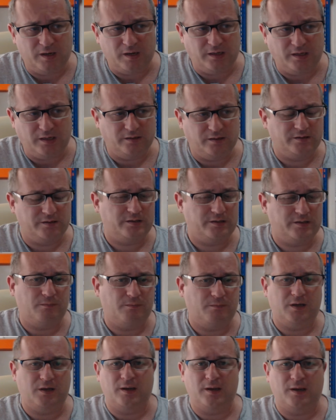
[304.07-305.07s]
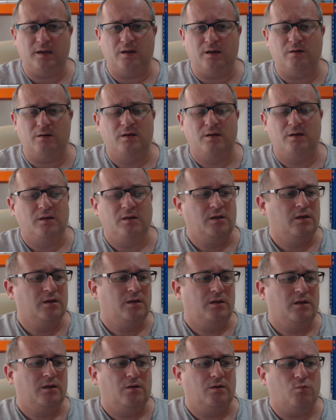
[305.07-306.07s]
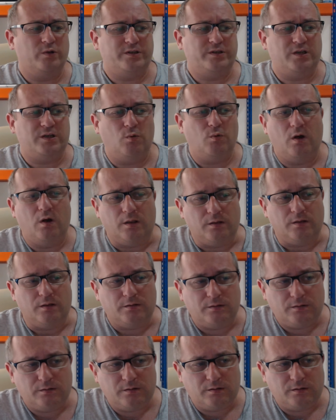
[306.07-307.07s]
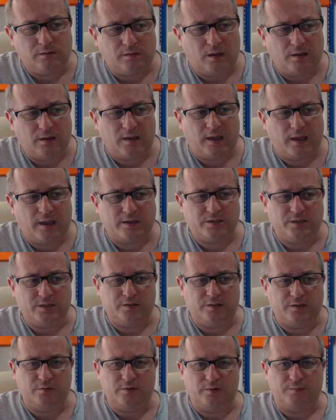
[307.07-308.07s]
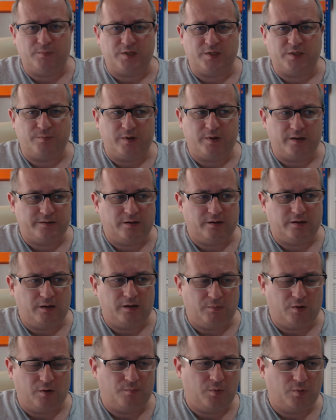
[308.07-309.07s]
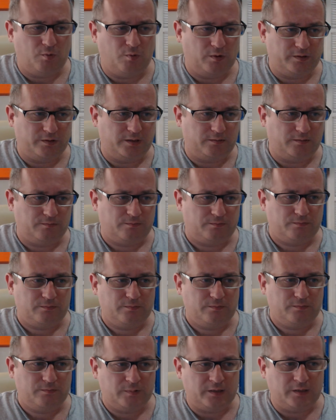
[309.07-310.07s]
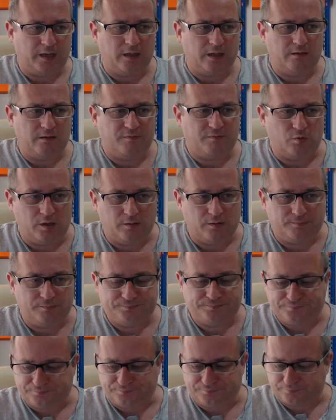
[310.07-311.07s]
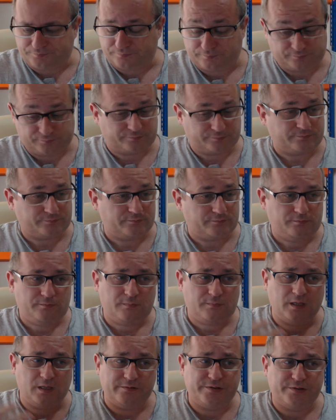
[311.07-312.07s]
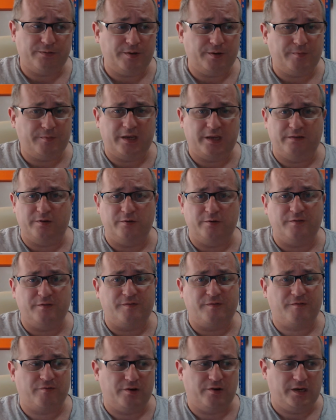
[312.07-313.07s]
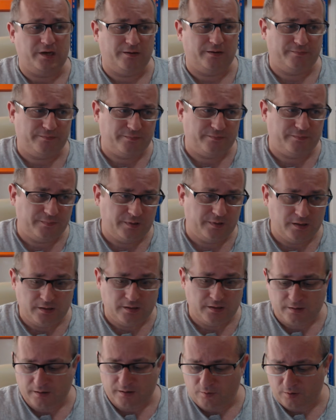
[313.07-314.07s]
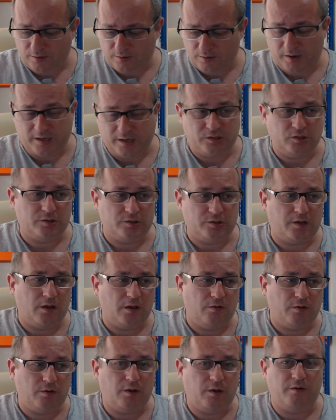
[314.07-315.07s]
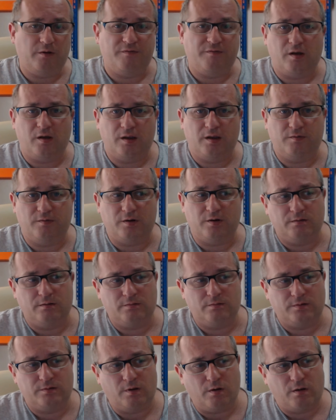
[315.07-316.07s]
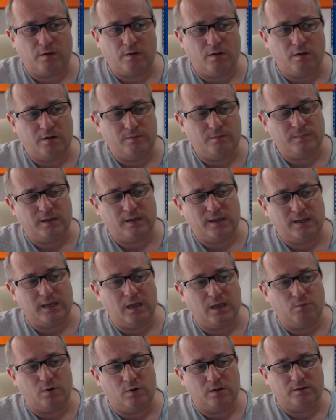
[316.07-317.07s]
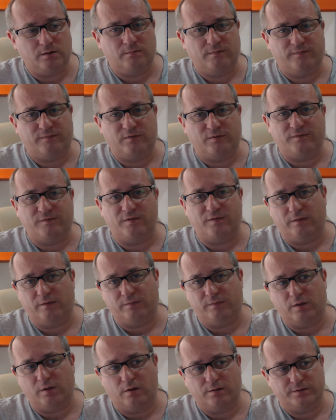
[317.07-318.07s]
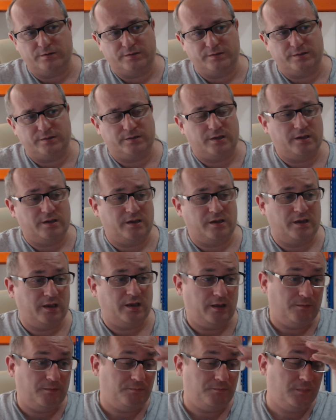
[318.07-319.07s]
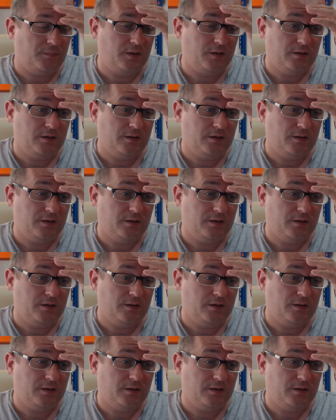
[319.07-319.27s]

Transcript: Maker. Somebody may go, what do you want? I actually do it in my spare time. I'll put one to, together for you. Somebody may even do it for free or they may just go go to fiverr.com and get one for five dollars um,